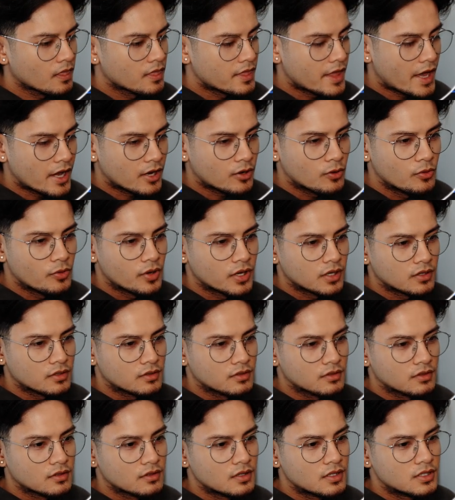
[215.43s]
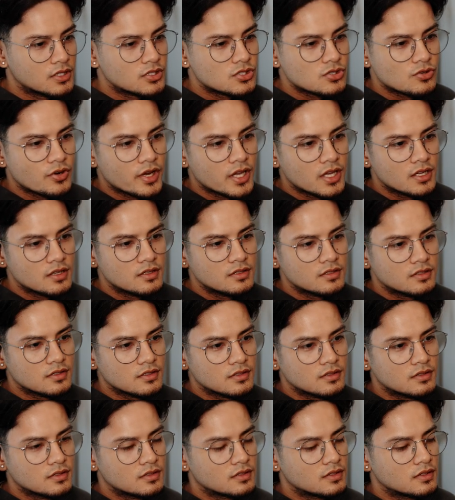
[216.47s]
that quick. And this grade,
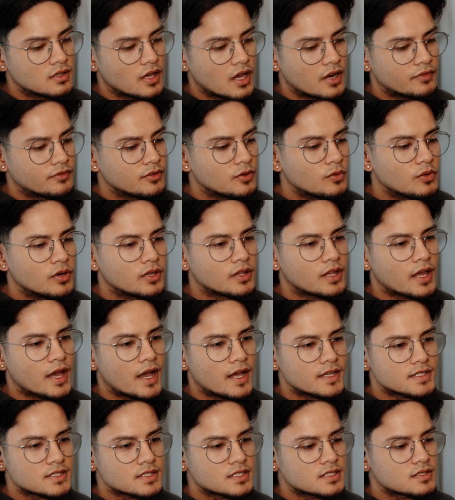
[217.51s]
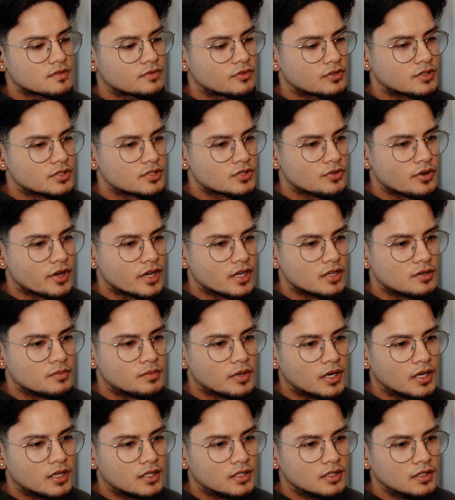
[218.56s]
everyone asks for this grade,
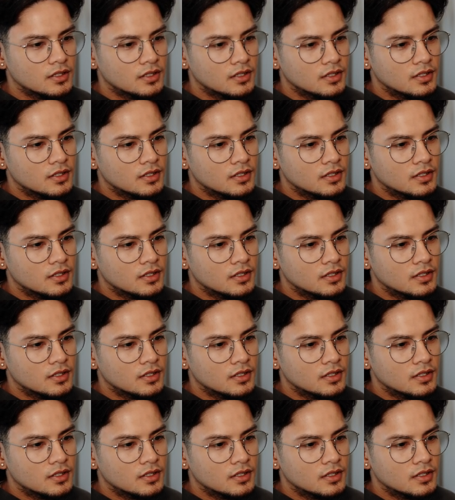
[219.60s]
but